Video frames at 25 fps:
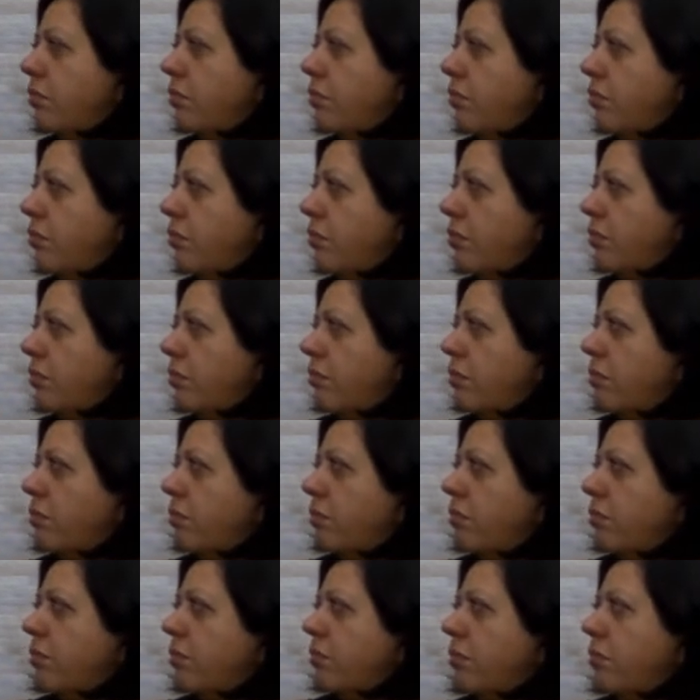
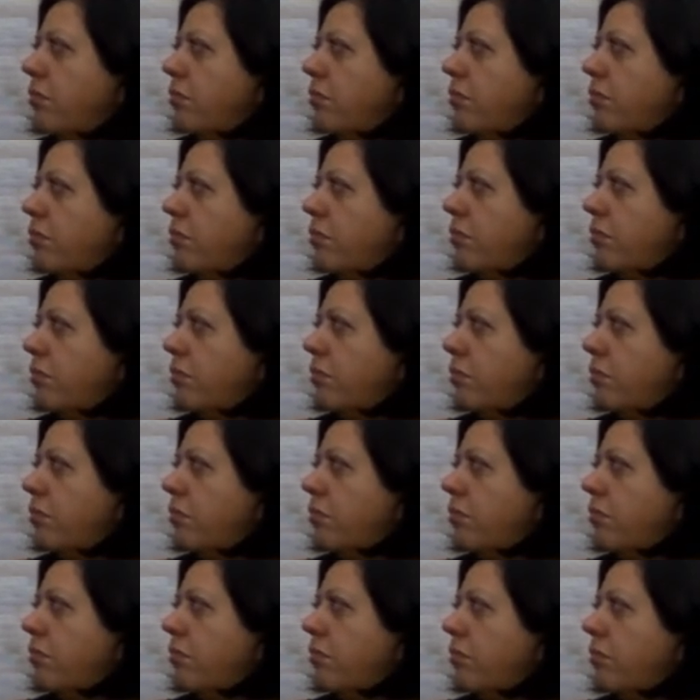
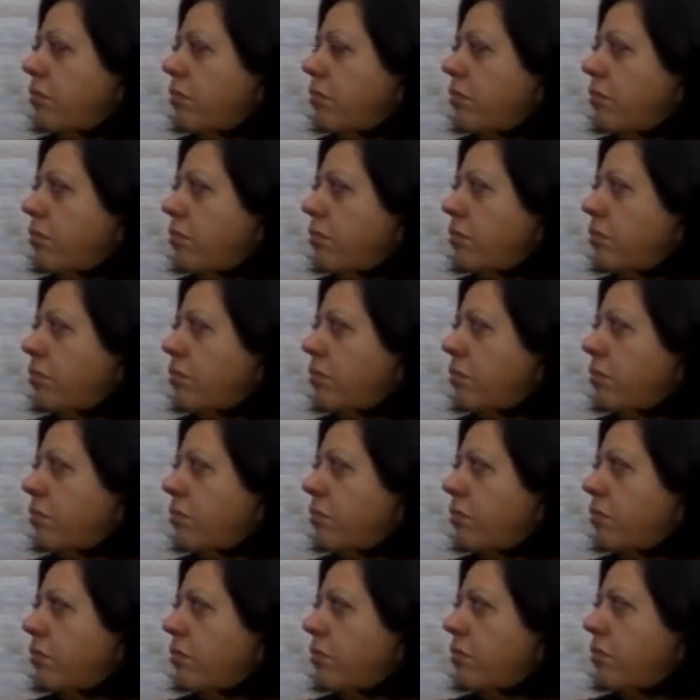
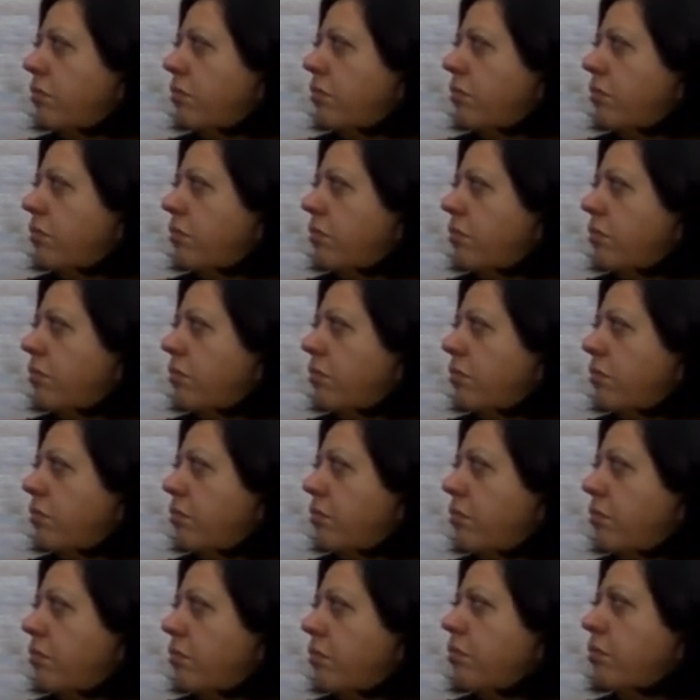
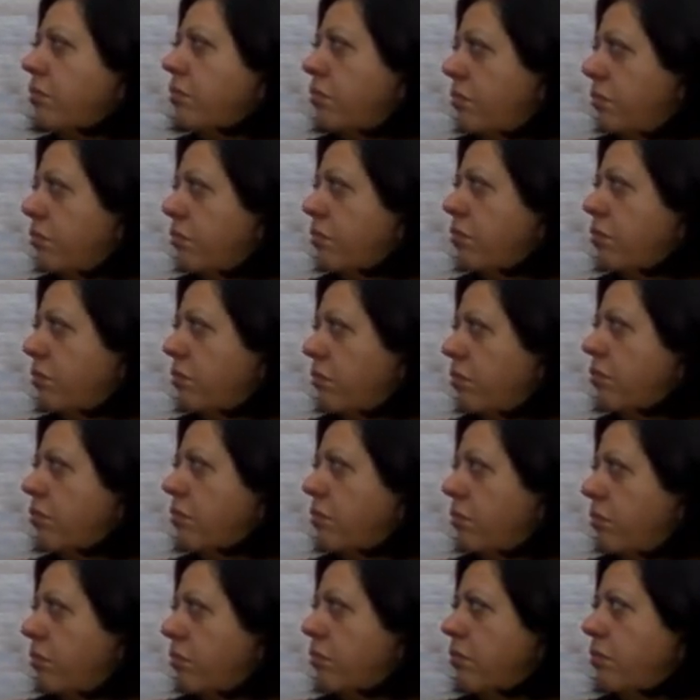
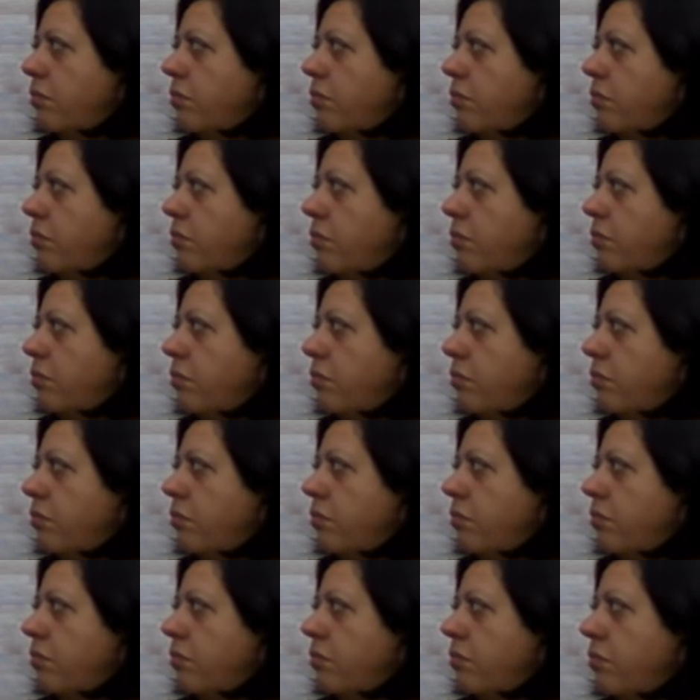
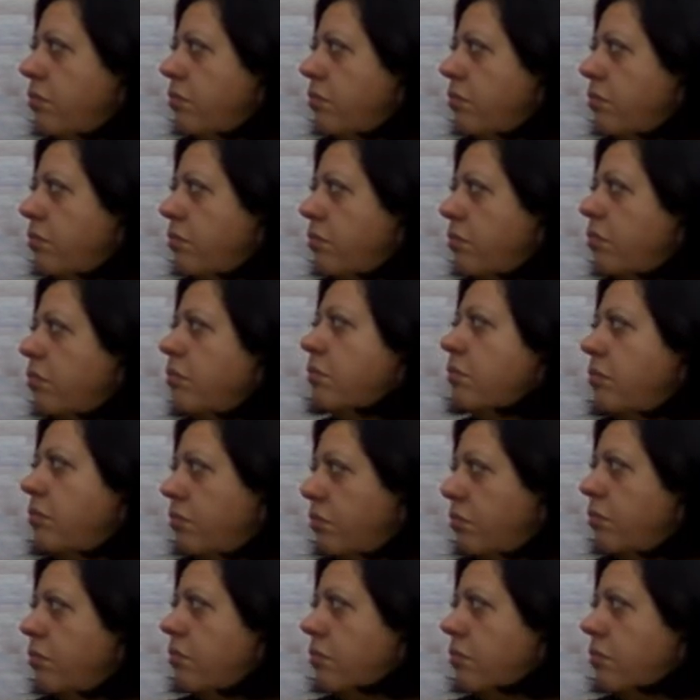(not speaking)